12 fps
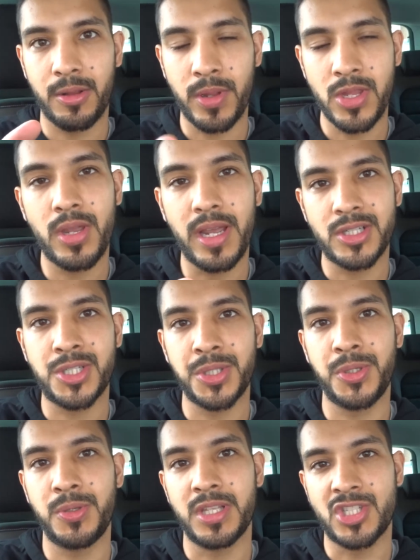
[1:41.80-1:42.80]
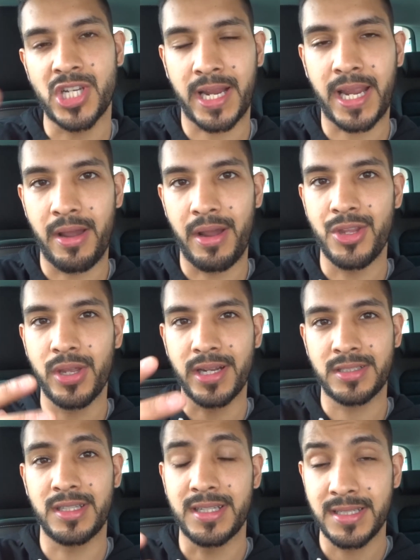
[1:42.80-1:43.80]
When you get to the checkout and you get
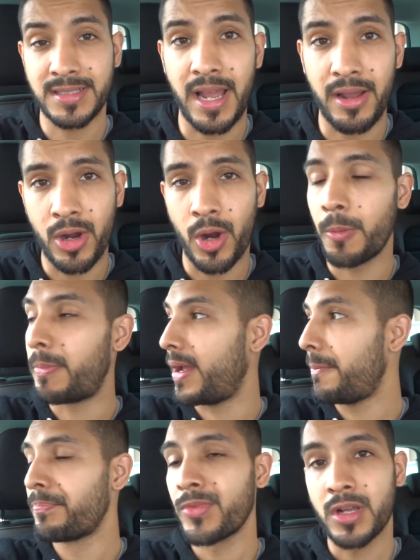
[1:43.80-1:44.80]
to the discount code bit,